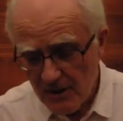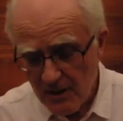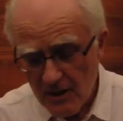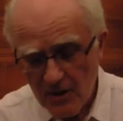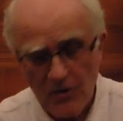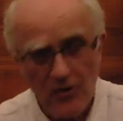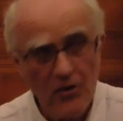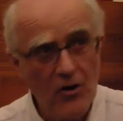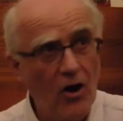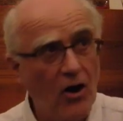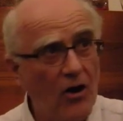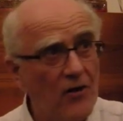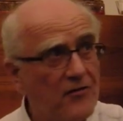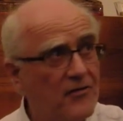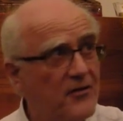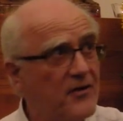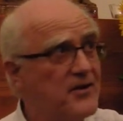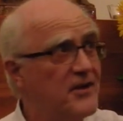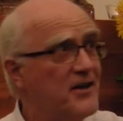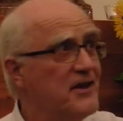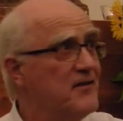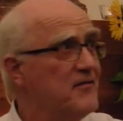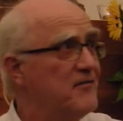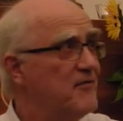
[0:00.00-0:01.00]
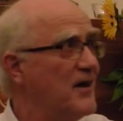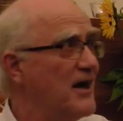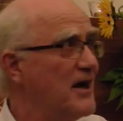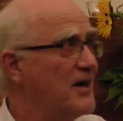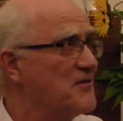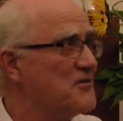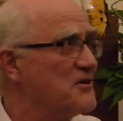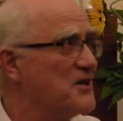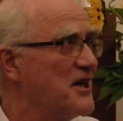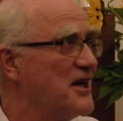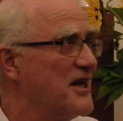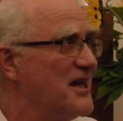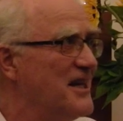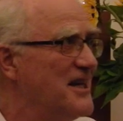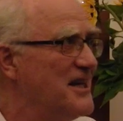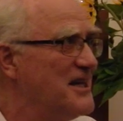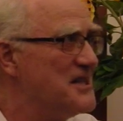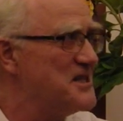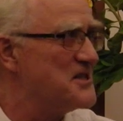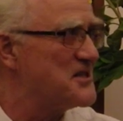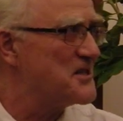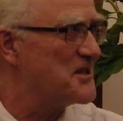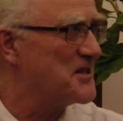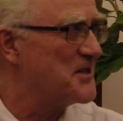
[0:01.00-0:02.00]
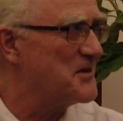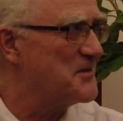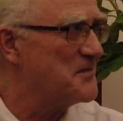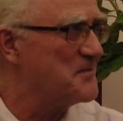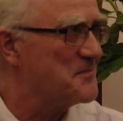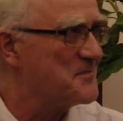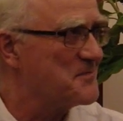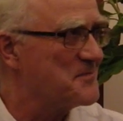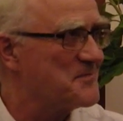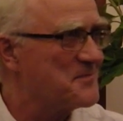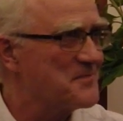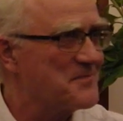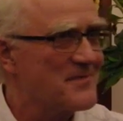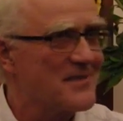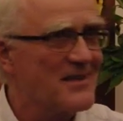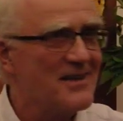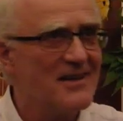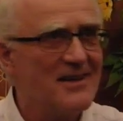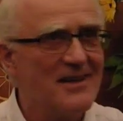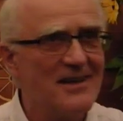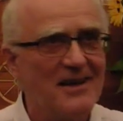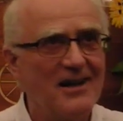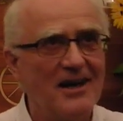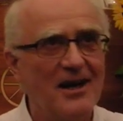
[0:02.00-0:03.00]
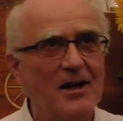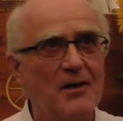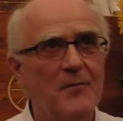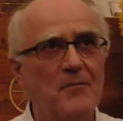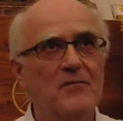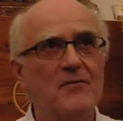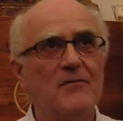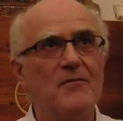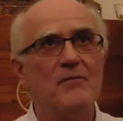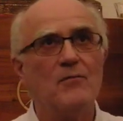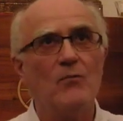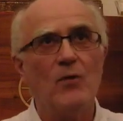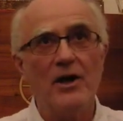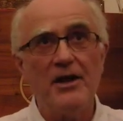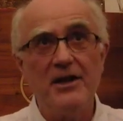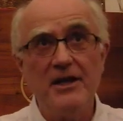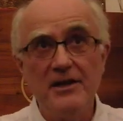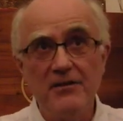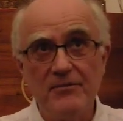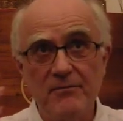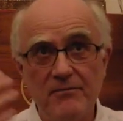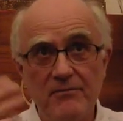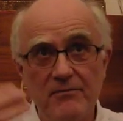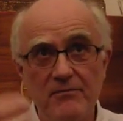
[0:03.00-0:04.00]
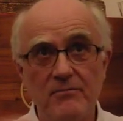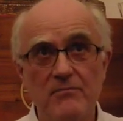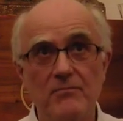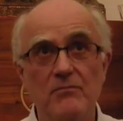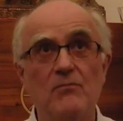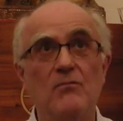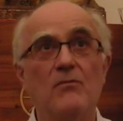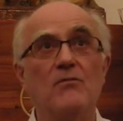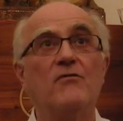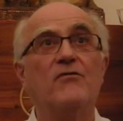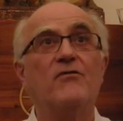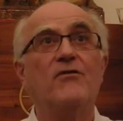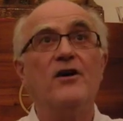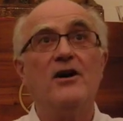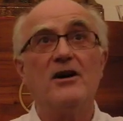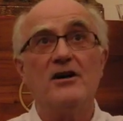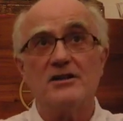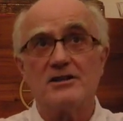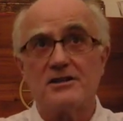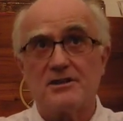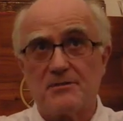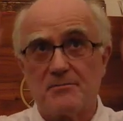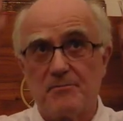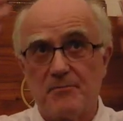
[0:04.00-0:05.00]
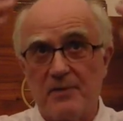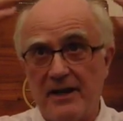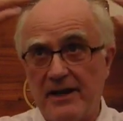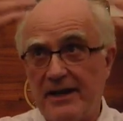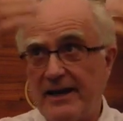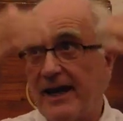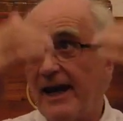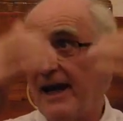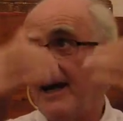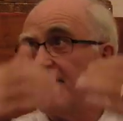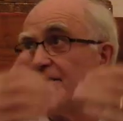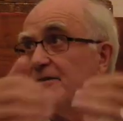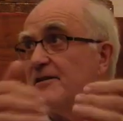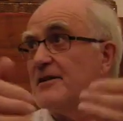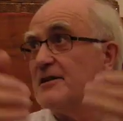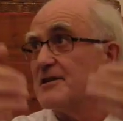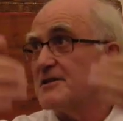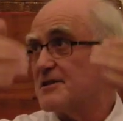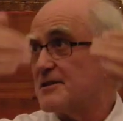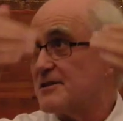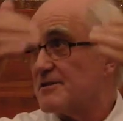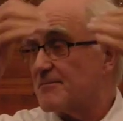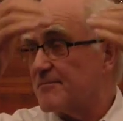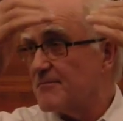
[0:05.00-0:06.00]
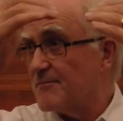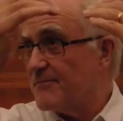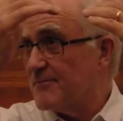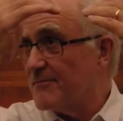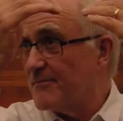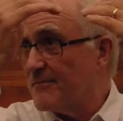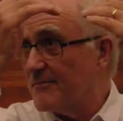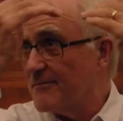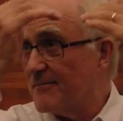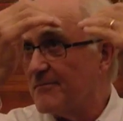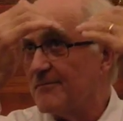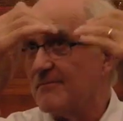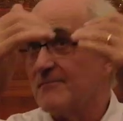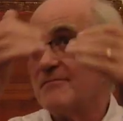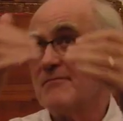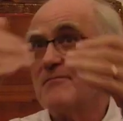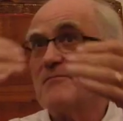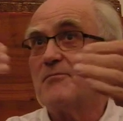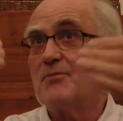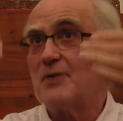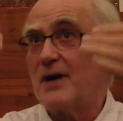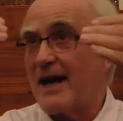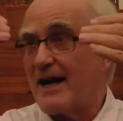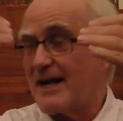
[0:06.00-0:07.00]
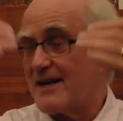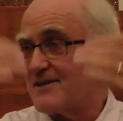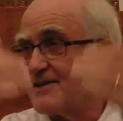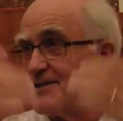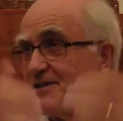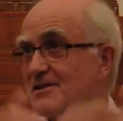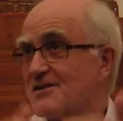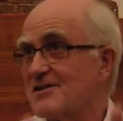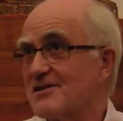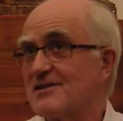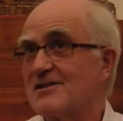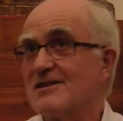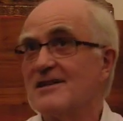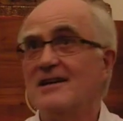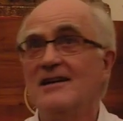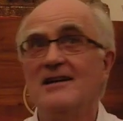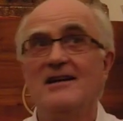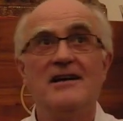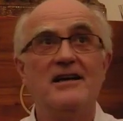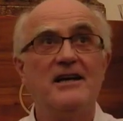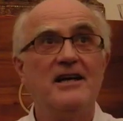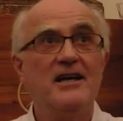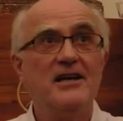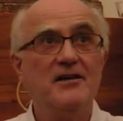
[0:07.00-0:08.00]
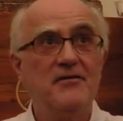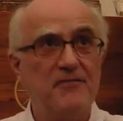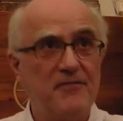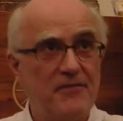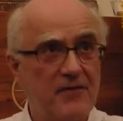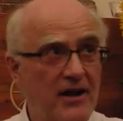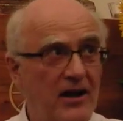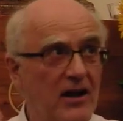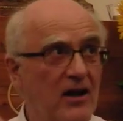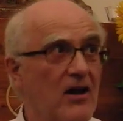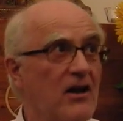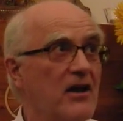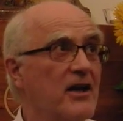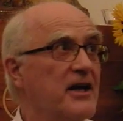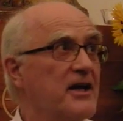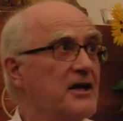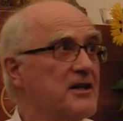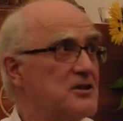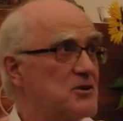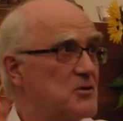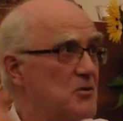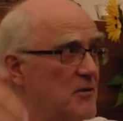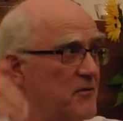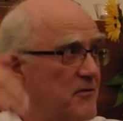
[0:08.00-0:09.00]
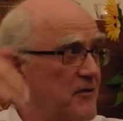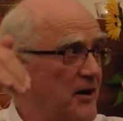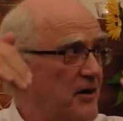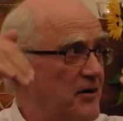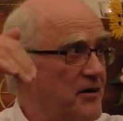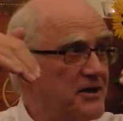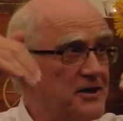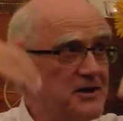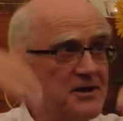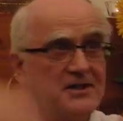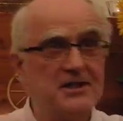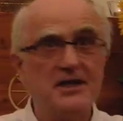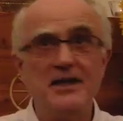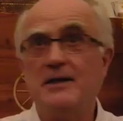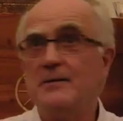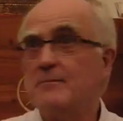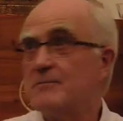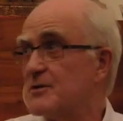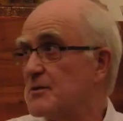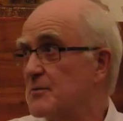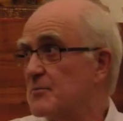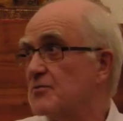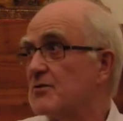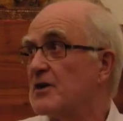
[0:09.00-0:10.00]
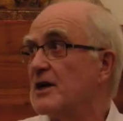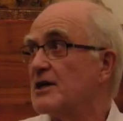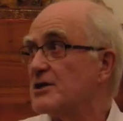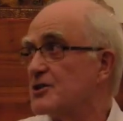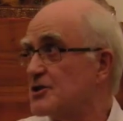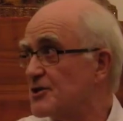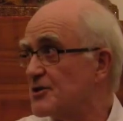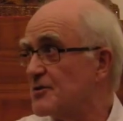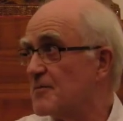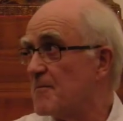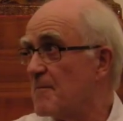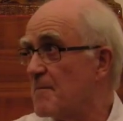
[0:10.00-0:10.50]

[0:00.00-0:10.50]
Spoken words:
Not that he found it easy. When he first began this practice, he fell into a very deep depression.